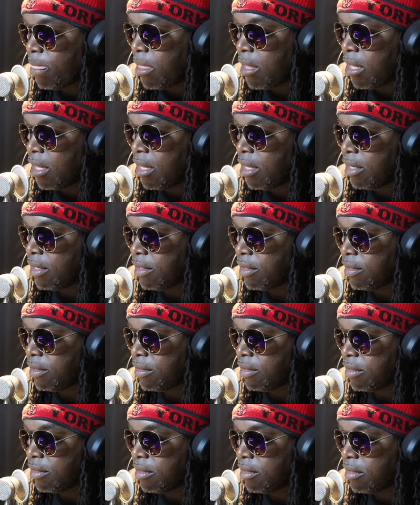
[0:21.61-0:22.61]

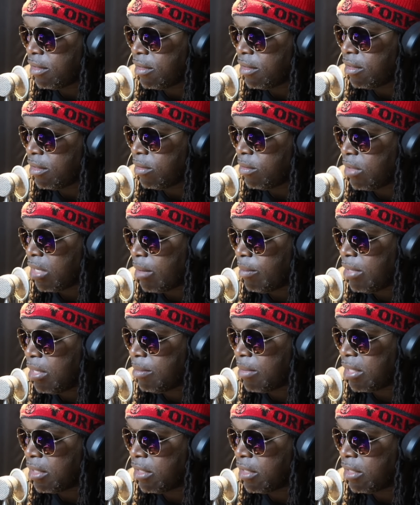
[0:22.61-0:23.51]
And what I mean by